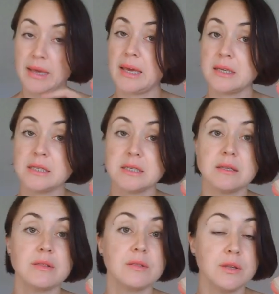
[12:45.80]
and
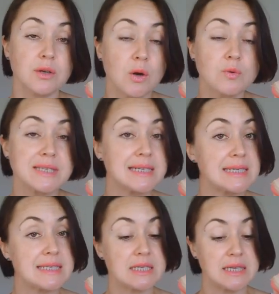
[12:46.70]
the notes
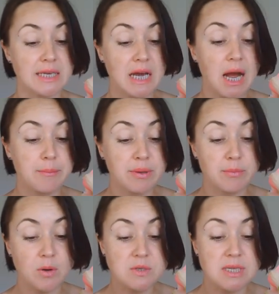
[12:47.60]
listed here are
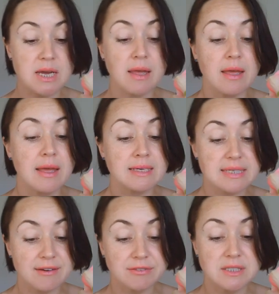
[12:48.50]
mimosa,
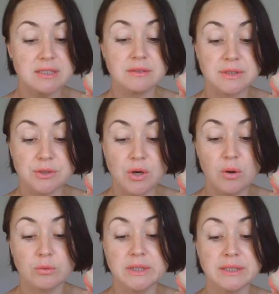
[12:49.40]
daffodil,
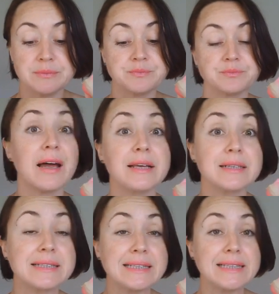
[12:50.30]
neroli,
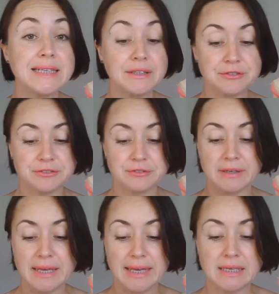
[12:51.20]
violet leaf
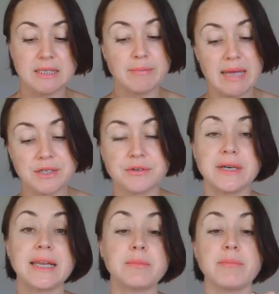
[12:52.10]
and
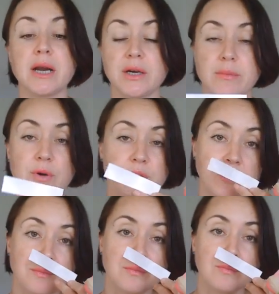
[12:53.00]
mandarin and bergamot.
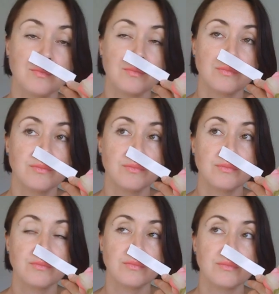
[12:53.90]

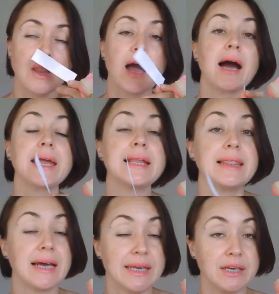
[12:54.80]
I
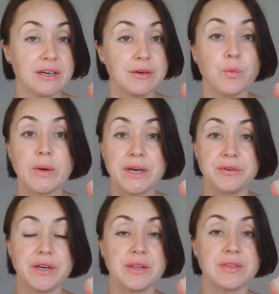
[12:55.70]
like
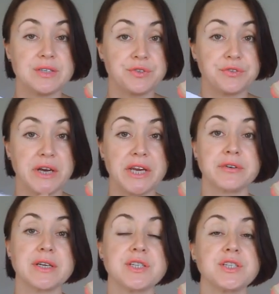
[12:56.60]
wearing this
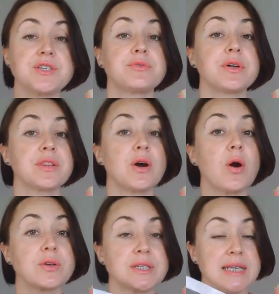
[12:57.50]
fragrance during the
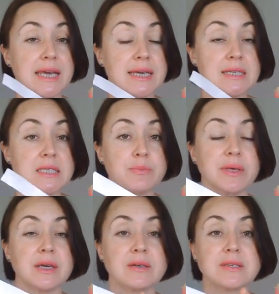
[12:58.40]
hot days
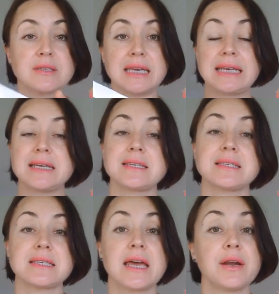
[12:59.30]
because it
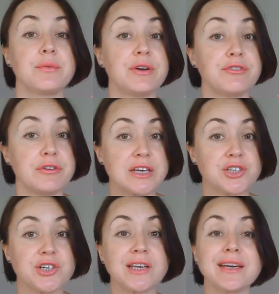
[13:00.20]
is
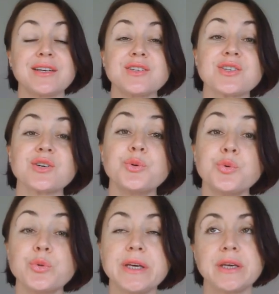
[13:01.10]
refreshing, it is
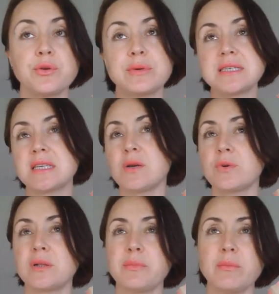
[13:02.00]
cooling. You may say,
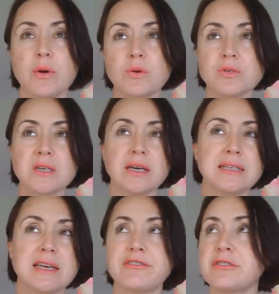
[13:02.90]
well, mimosa
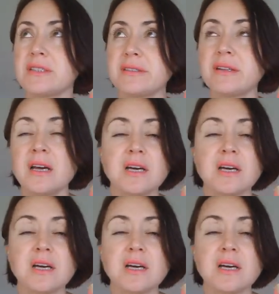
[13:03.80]
and daffodil